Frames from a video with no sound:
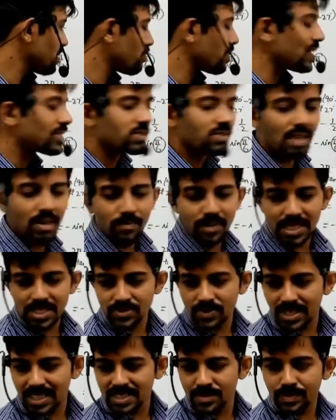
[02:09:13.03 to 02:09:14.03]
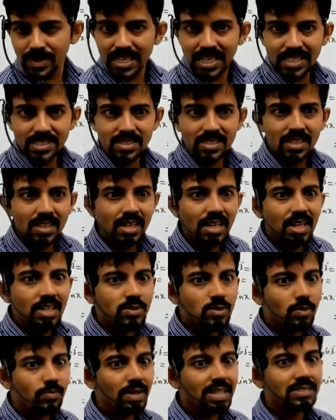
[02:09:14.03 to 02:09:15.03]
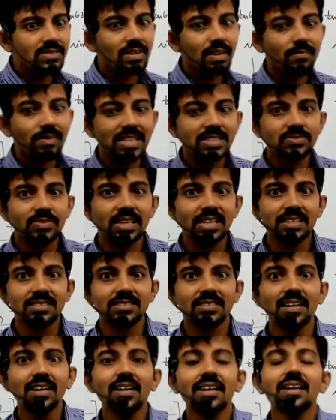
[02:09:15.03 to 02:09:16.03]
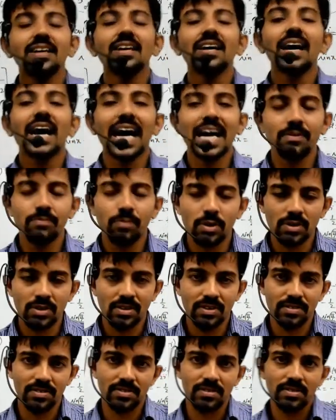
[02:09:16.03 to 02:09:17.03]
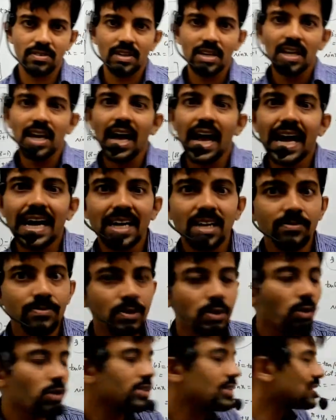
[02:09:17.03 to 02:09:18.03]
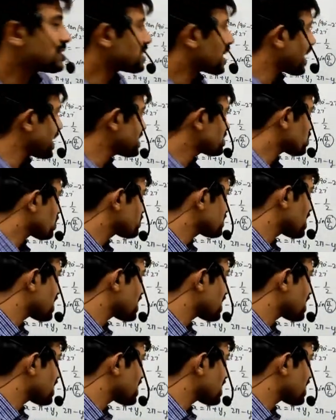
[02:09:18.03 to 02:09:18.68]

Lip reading: p square plus 1 is biggest. So p square plus 1 is the hypotenuse. And if you know the sides of the